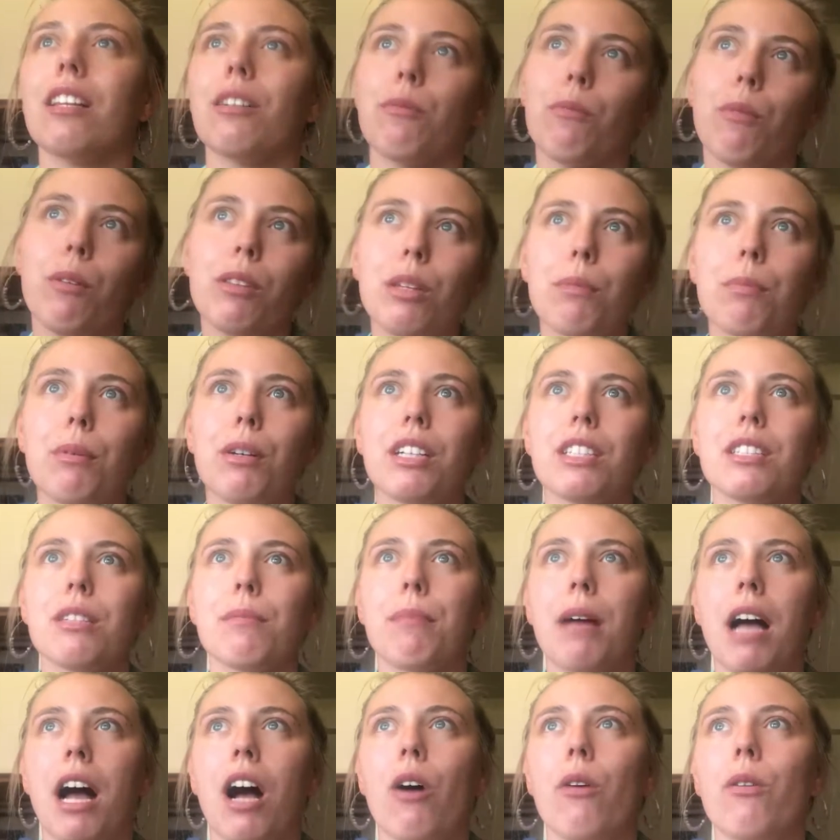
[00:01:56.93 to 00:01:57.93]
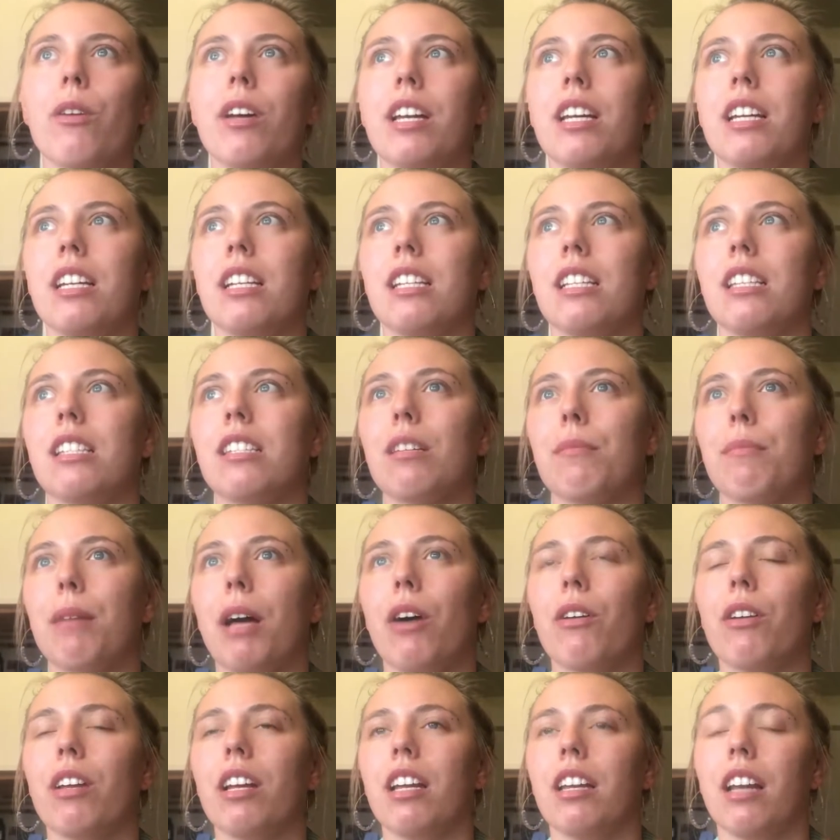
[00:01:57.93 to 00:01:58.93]
what the book is about
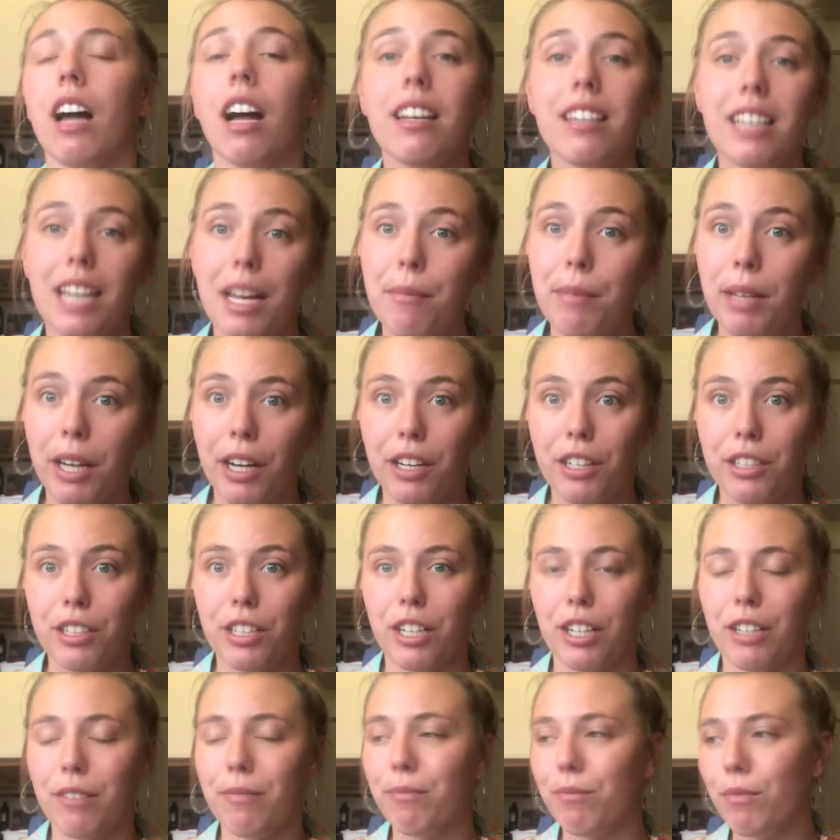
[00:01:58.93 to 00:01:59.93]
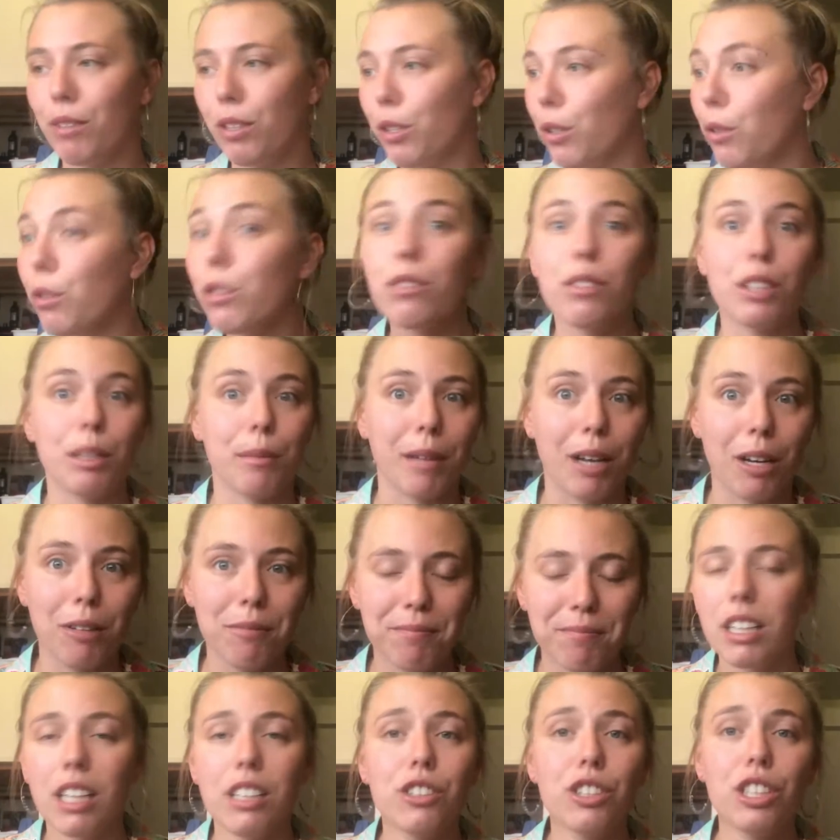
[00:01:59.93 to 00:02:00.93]
an unnamed character who is female.
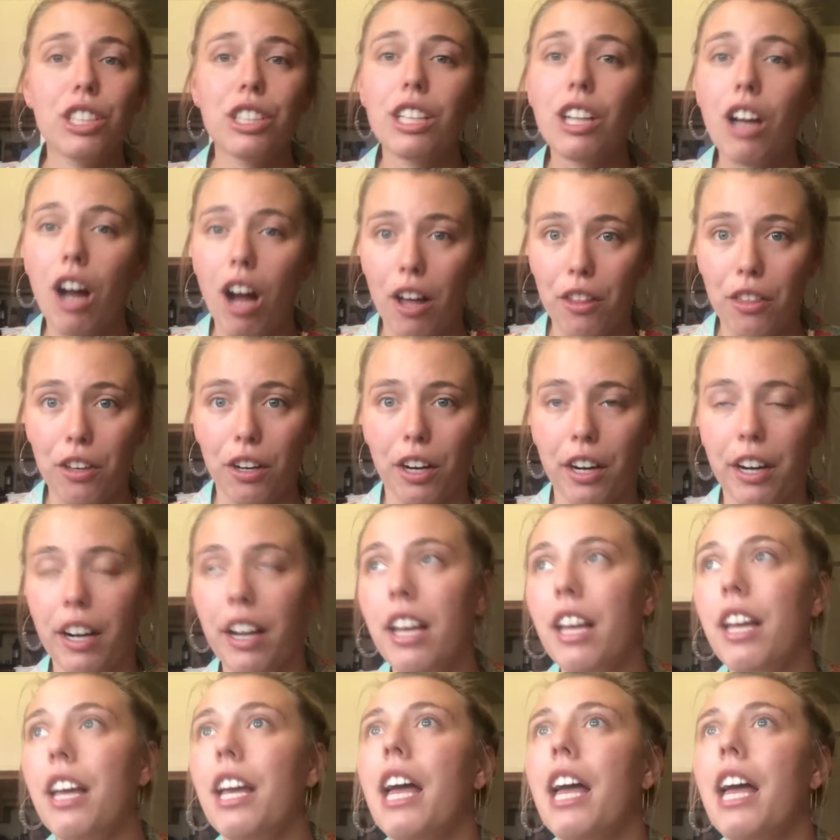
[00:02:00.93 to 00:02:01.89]
She's an author